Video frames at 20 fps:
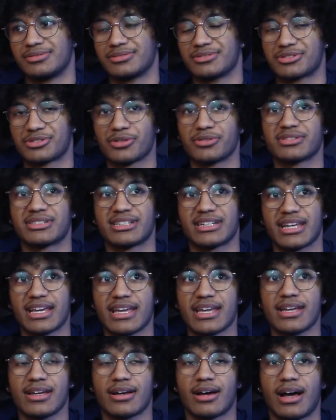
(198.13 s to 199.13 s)
So
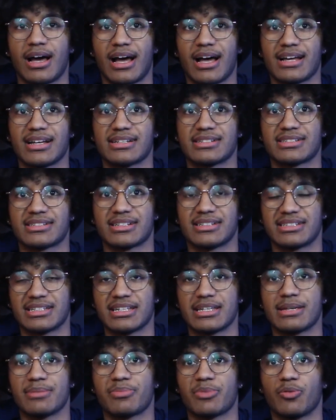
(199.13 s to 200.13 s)
today as a
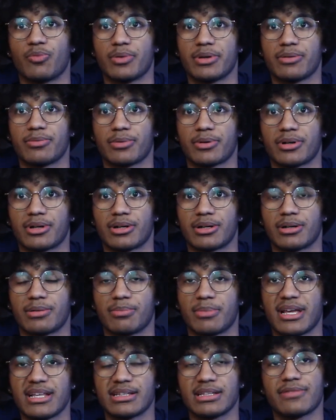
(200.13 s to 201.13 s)
team, we were
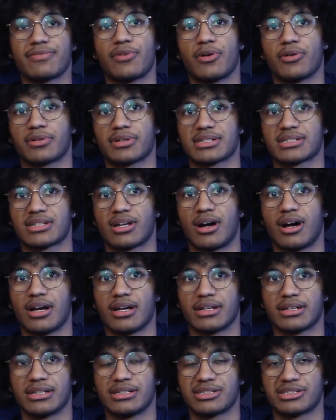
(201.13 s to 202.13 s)
mainly focused
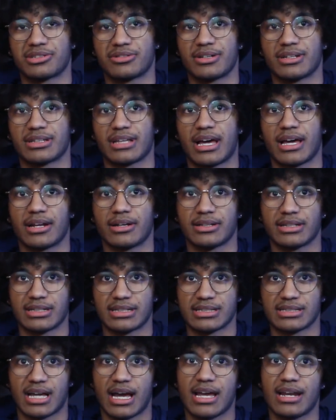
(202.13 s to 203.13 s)
on ensuring that the
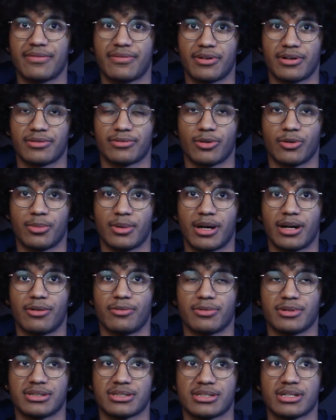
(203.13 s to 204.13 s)
design of our
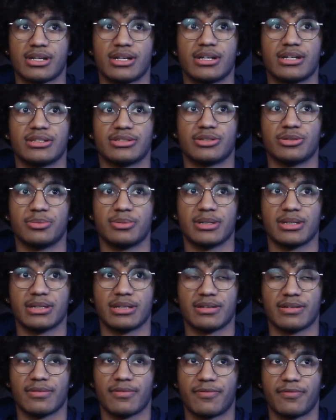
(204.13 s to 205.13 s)
robot was to
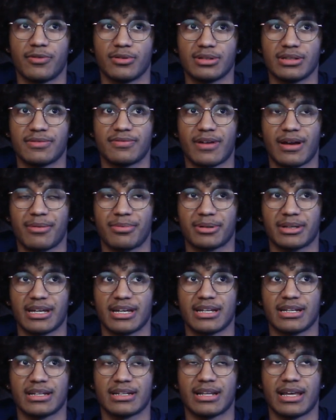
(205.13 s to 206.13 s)
be fully
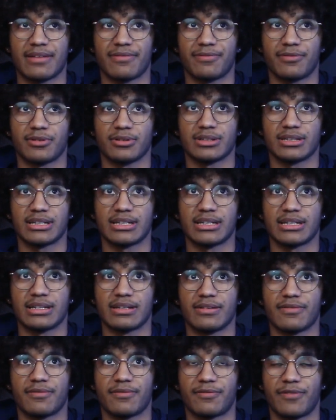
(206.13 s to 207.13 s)
fabricated and
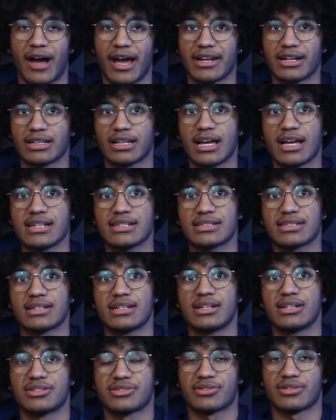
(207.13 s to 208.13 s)
fully finalized
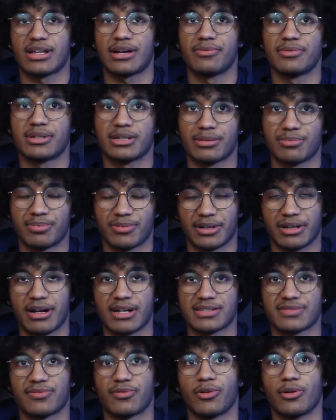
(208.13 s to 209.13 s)
so that we could
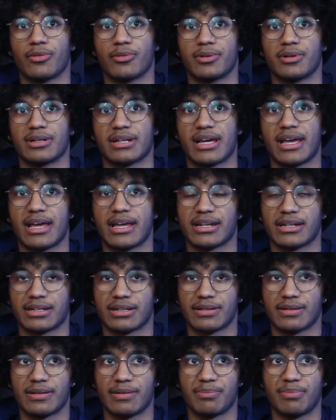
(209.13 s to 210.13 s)
progress forward
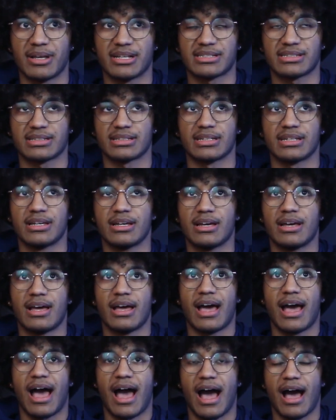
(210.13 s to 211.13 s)
and basically
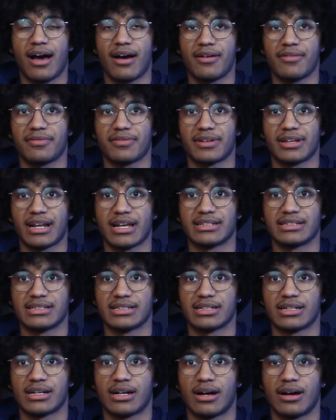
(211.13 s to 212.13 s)
have an
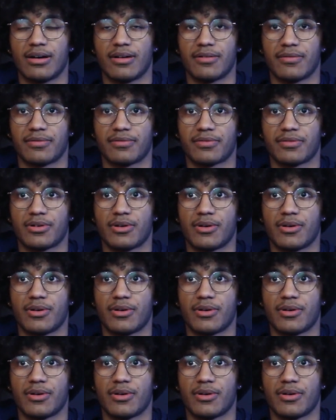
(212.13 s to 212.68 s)
idea of